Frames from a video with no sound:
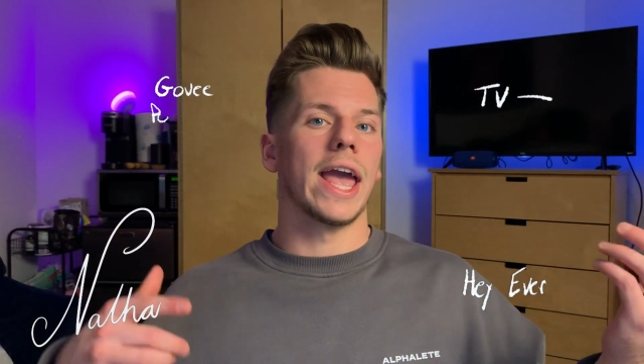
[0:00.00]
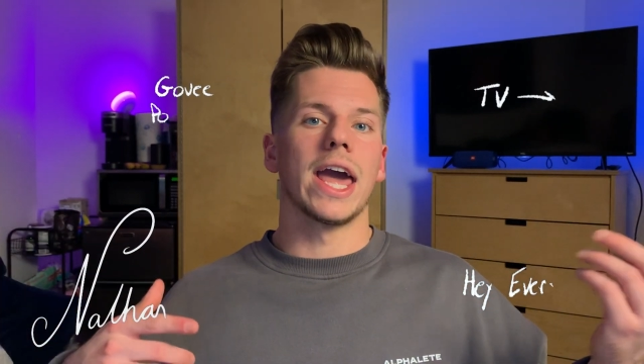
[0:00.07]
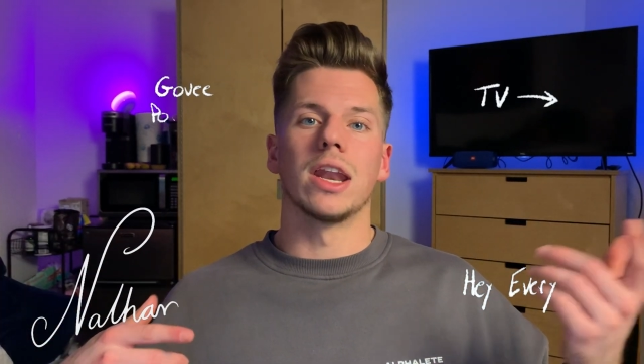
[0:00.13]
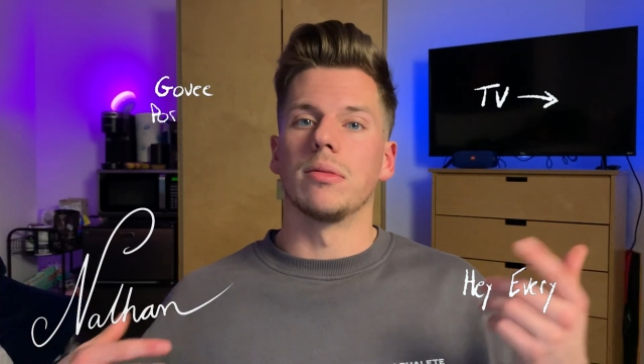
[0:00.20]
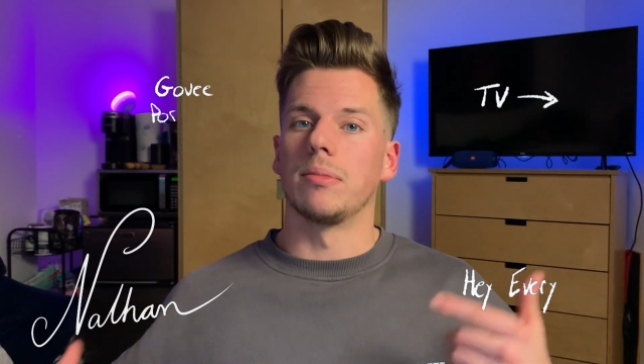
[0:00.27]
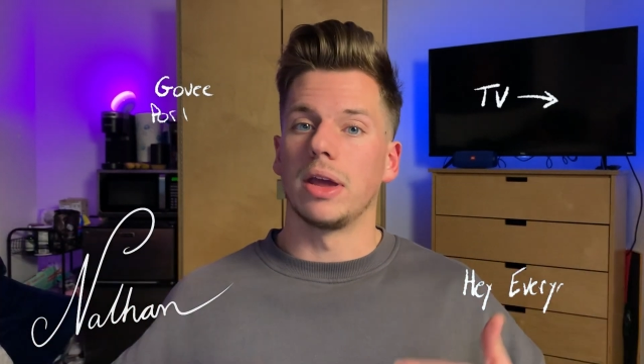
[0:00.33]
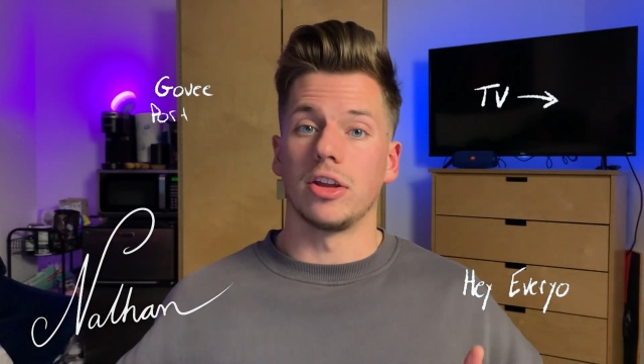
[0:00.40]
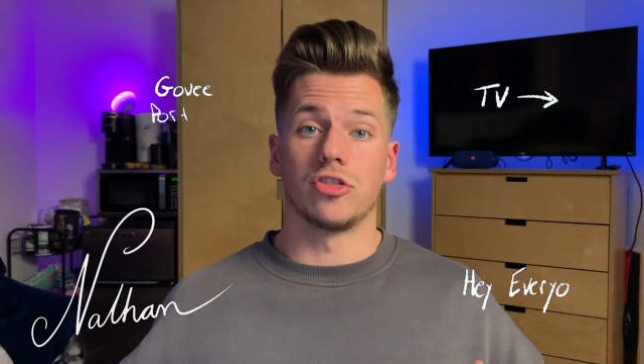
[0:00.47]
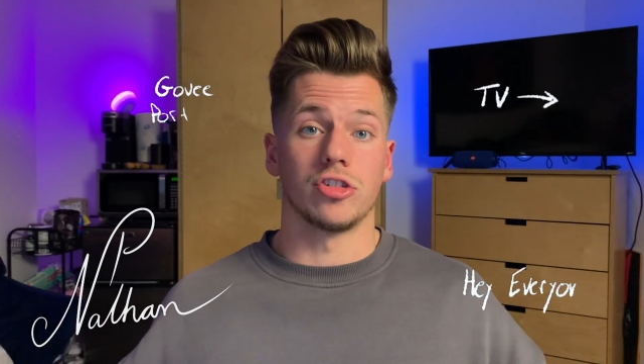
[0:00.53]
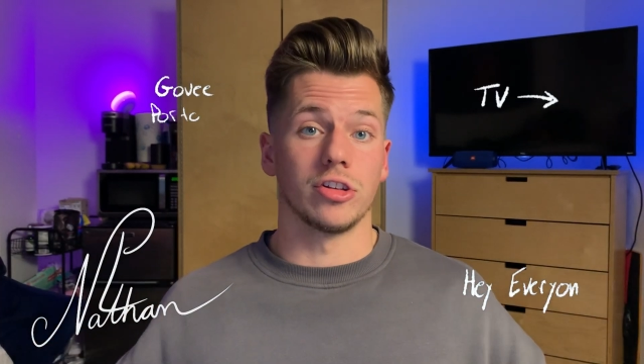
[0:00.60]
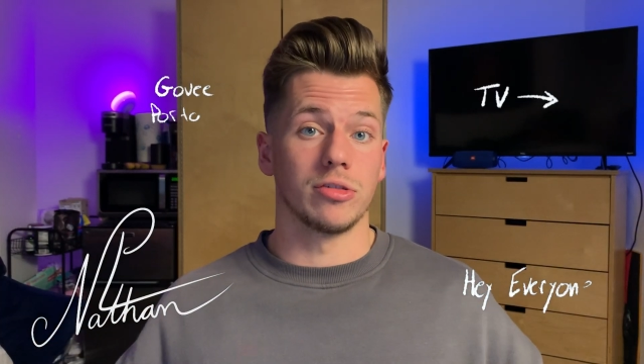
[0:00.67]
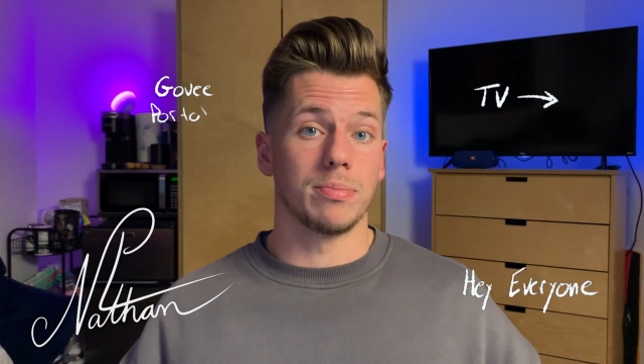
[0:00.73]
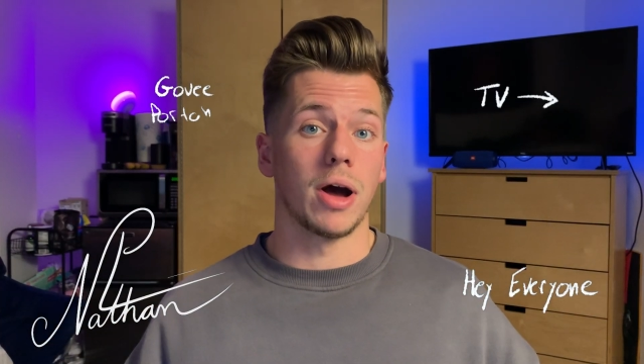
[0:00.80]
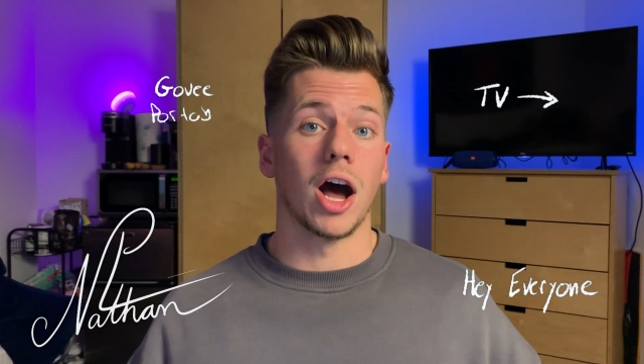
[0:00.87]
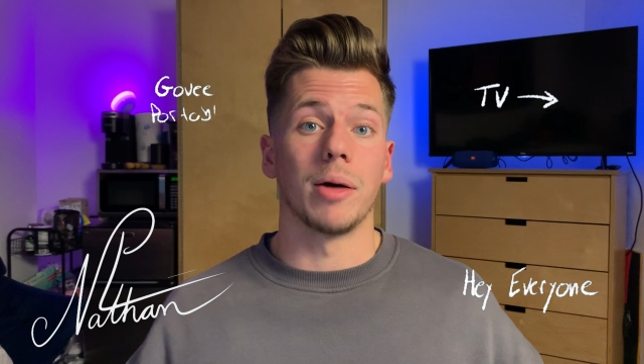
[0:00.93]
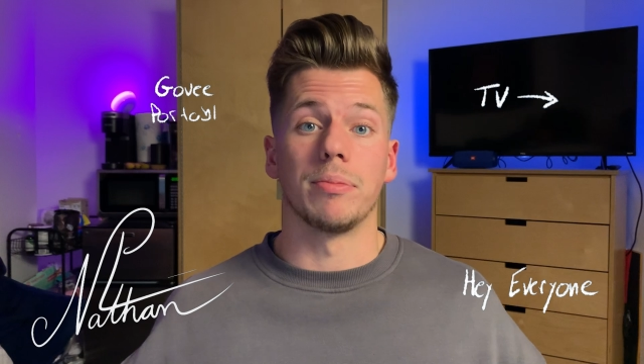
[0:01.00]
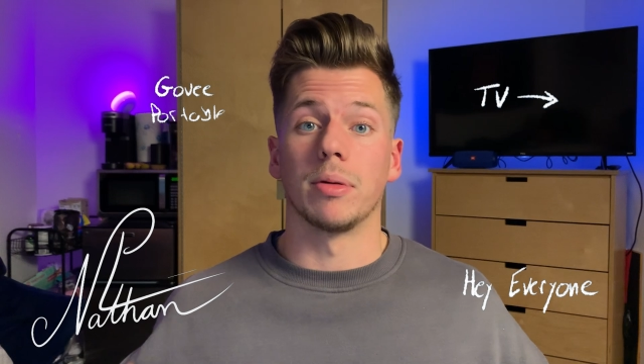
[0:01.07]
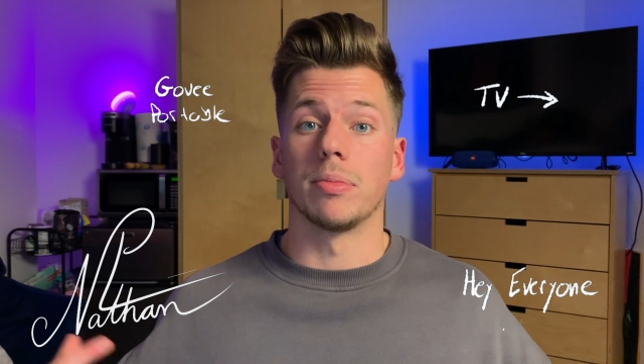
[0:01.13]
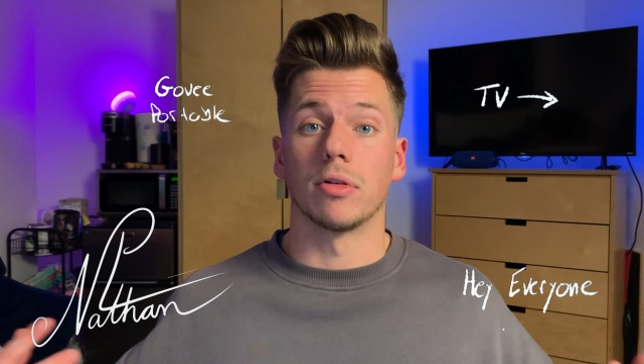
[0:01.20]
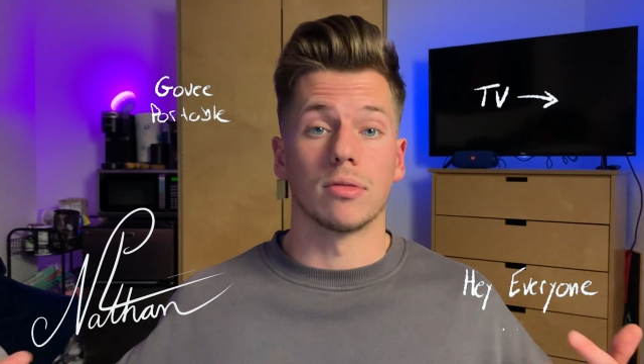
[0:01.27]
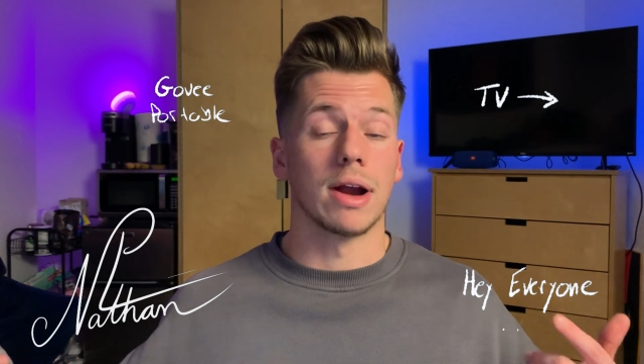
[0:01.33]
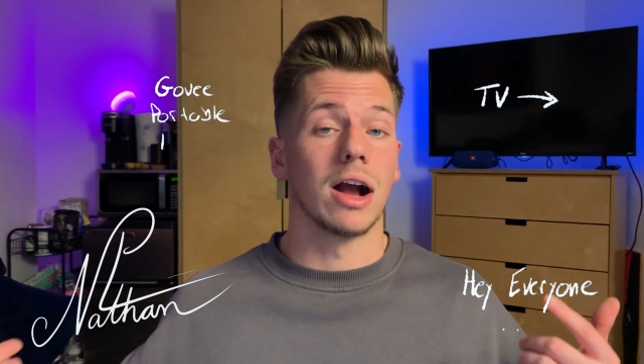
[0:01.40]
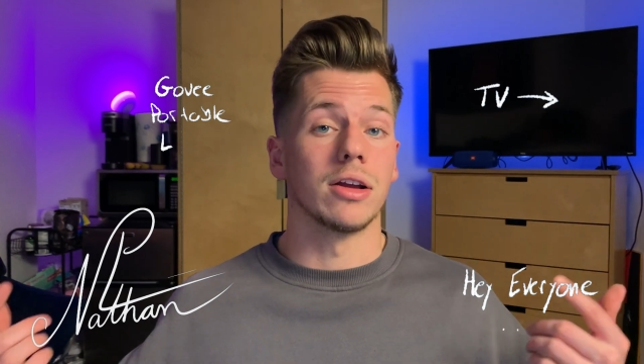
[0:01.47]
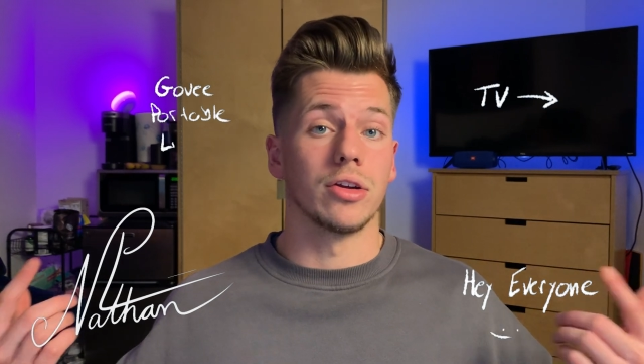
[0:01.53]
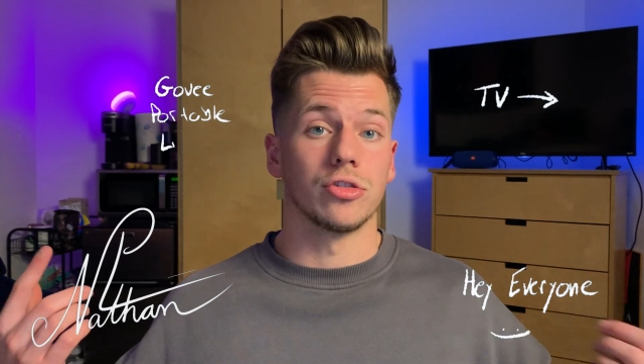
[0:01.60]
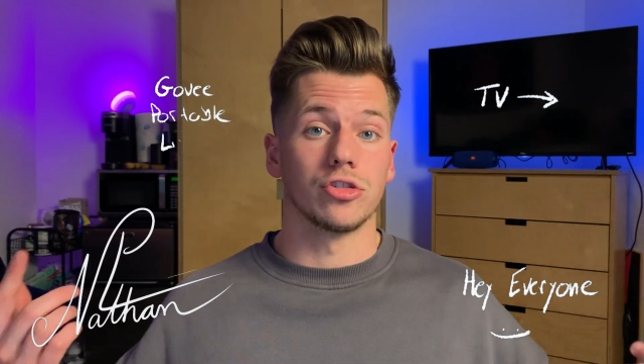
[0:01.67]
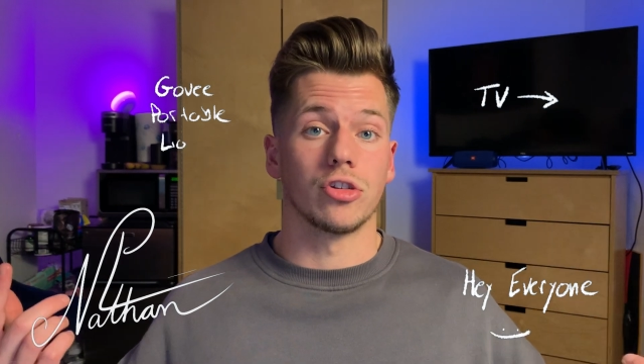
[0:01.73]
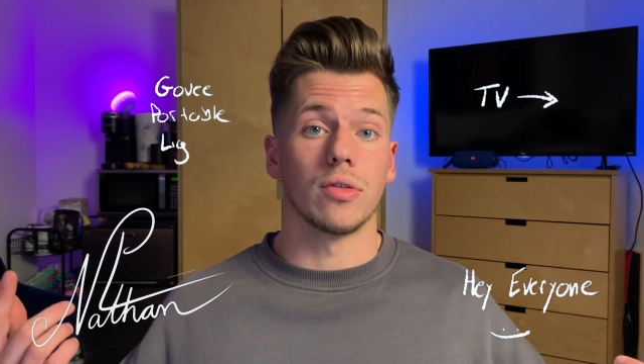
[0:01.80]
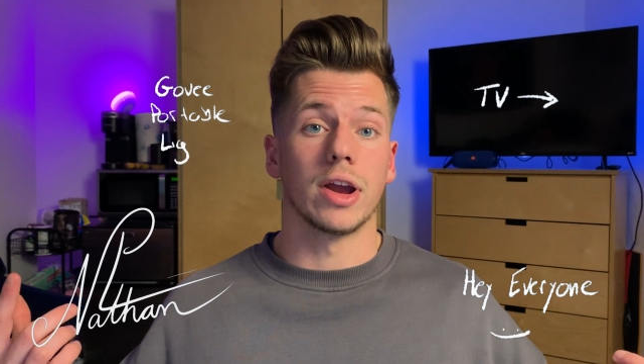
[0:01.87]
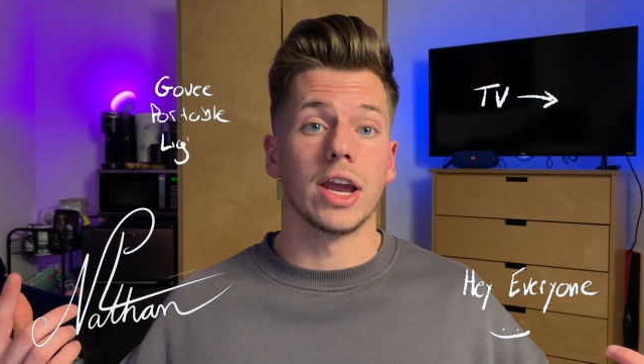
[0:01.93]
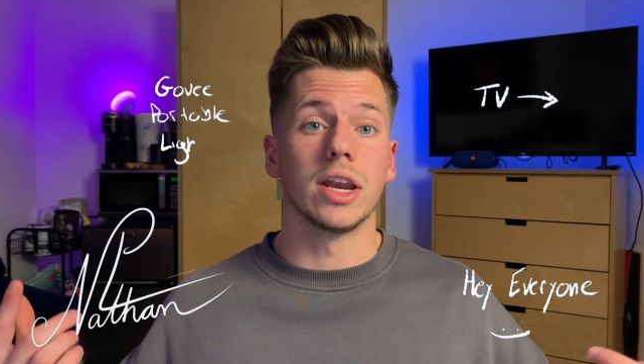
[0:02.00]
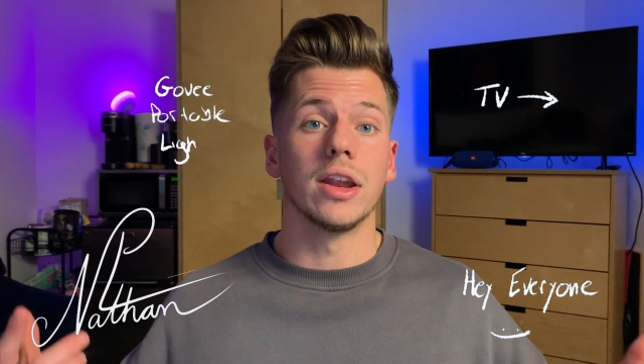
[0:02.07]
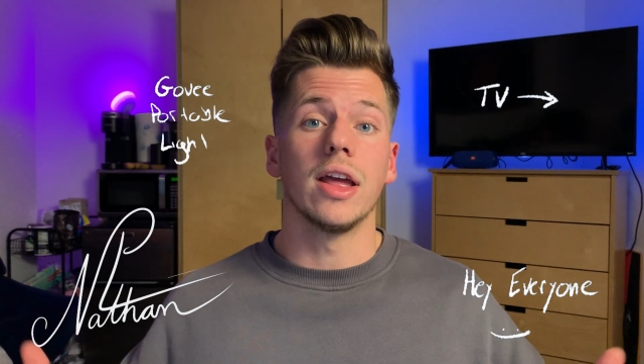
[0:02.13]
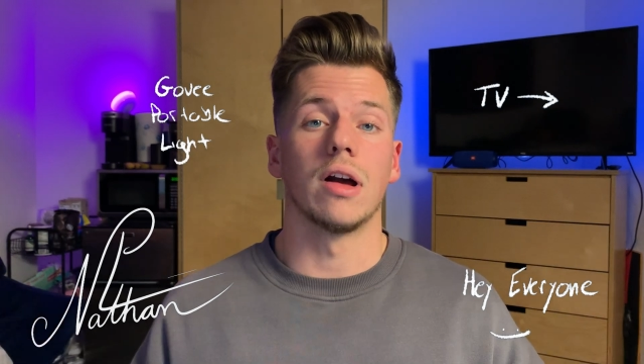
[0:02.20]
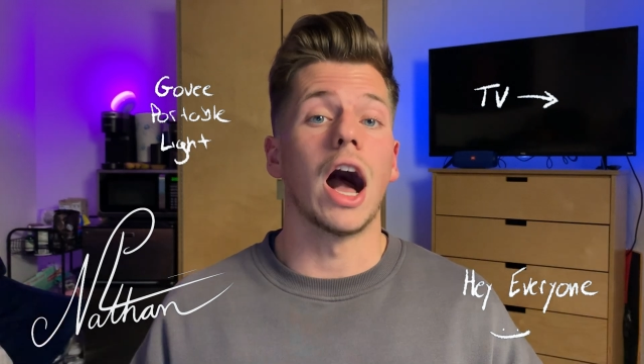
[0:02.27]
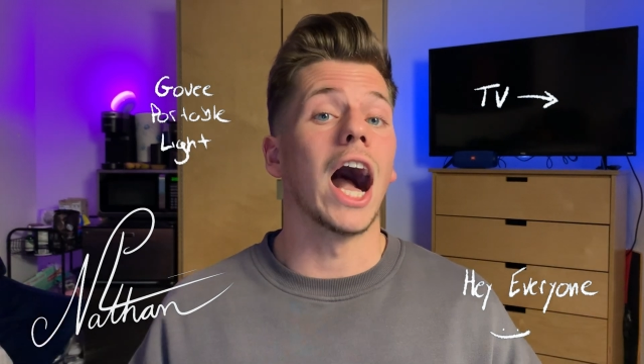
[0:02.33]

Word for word: animations pop up around your screen.